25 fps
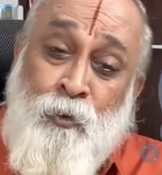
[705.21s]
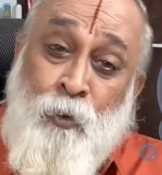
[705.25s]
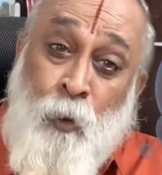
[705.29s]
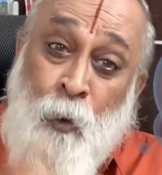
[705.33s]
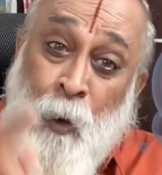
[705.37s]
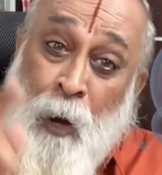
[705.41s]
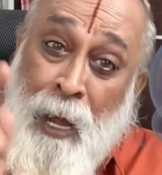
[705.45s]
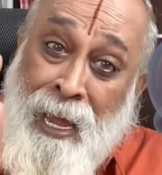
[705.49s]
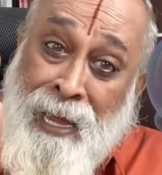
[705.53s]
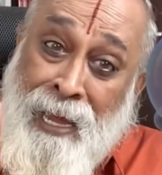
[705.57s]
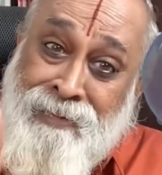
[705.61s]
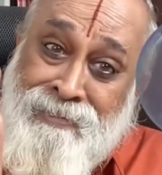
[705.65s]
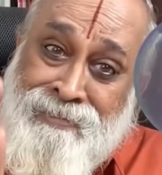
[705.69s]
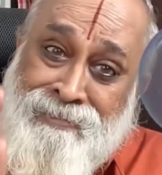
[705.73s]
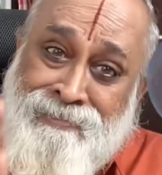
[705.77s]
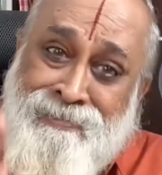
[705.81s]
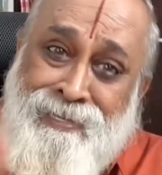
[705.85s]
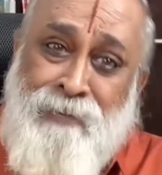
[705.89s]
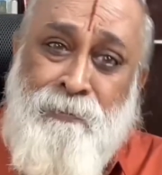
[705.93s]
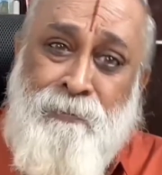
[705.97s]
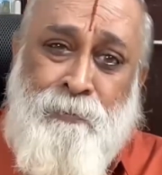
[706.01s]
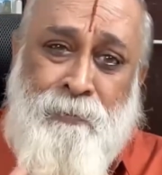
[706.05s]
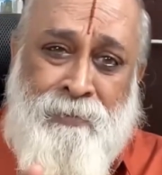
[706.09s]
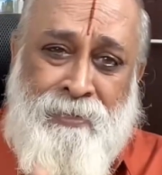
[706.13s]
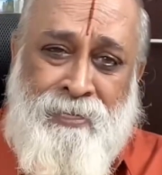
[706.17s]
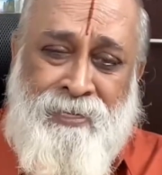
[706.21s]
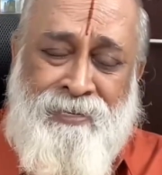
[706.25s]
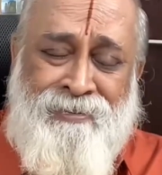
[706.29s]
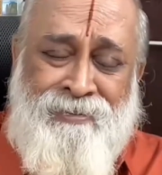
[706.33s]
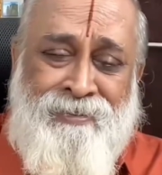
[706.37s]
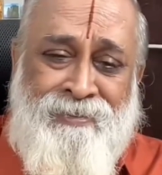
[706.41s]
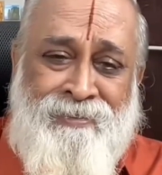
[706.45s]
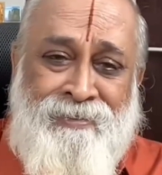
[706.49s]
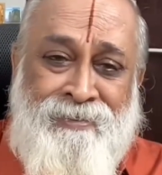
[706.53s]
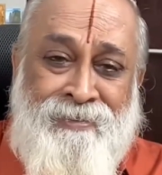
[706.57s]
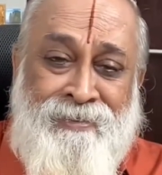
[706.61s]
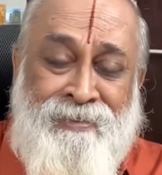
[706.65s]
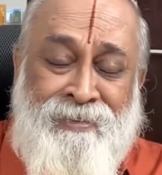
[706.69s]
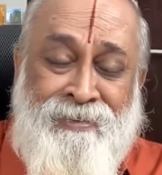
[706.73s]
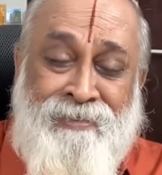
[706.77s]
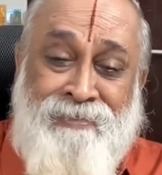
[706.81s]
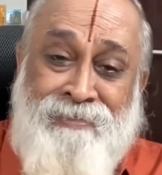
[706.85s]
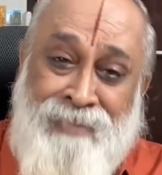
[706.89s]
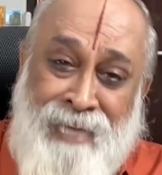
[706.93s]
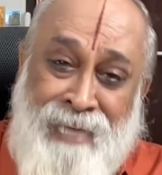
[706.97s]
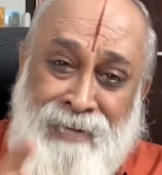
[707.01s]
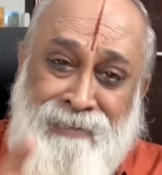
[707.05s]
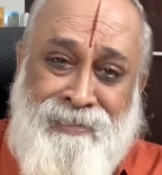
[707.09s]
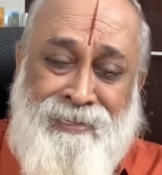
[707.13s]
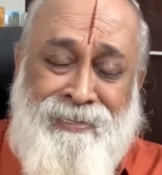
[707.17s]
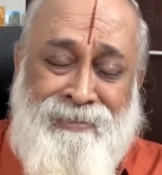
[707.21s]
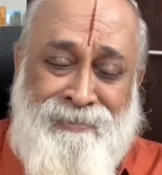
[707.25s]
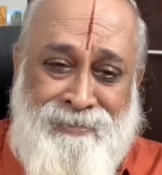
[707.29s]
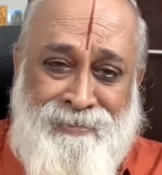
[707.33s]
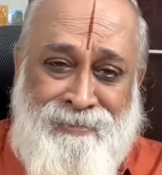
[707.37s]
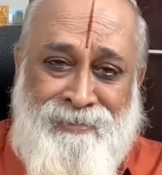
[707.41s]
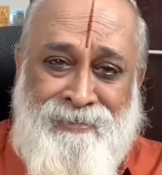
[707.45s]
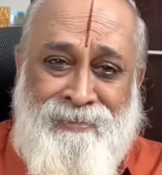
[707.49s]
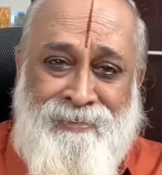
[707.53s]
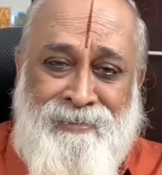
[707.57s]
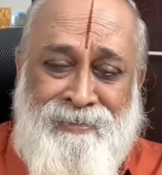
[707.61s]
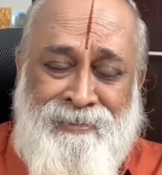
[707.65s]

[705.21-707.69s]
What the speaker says: to accept that?